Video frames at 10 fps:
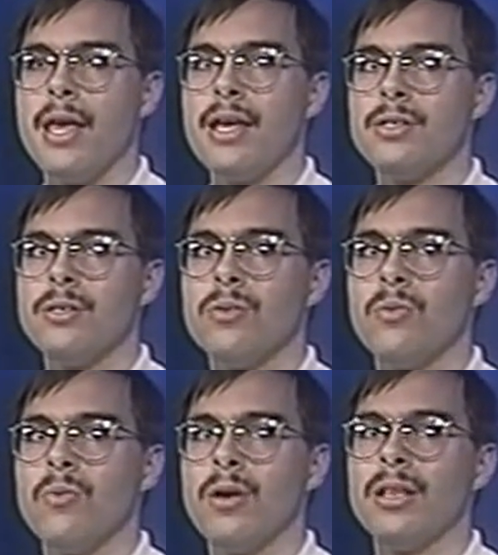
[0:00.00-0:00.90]
that's
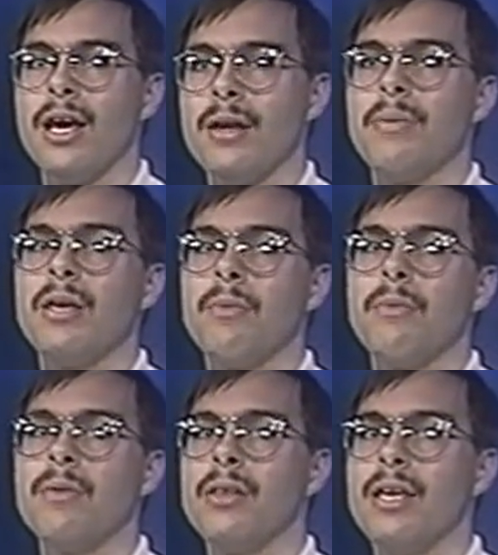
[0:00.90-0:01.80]
what a lot of
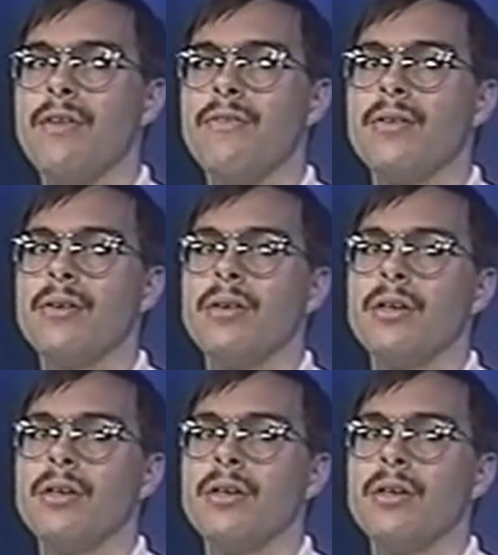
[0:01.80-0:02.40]
people believe